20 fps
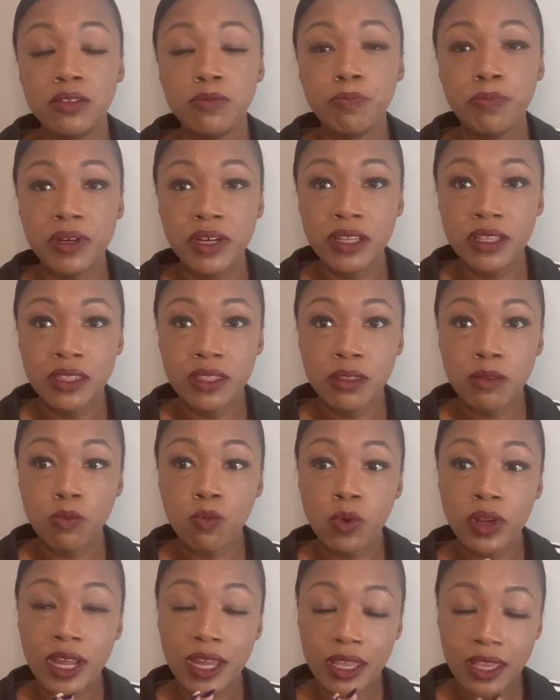But
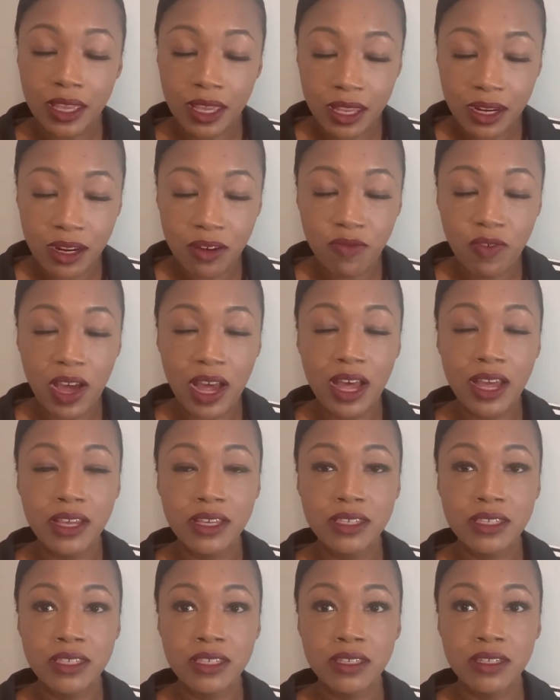what I can
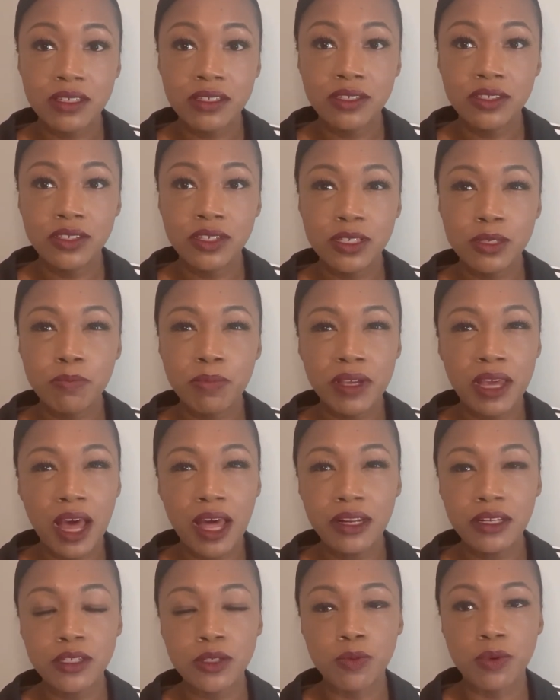advise, just be
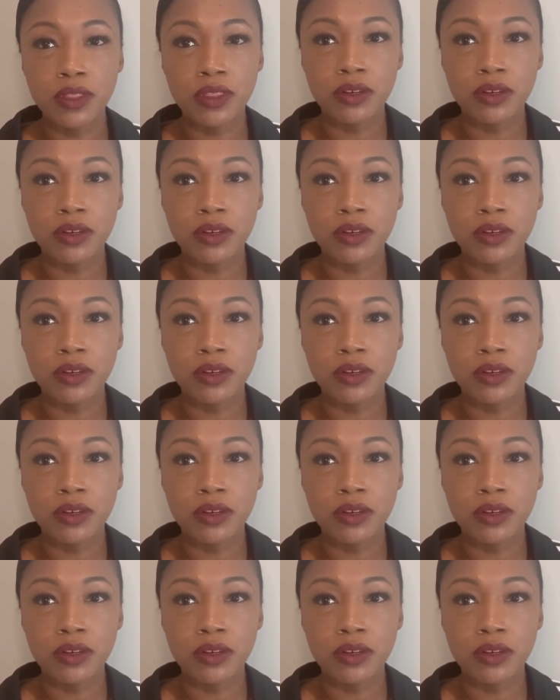honest with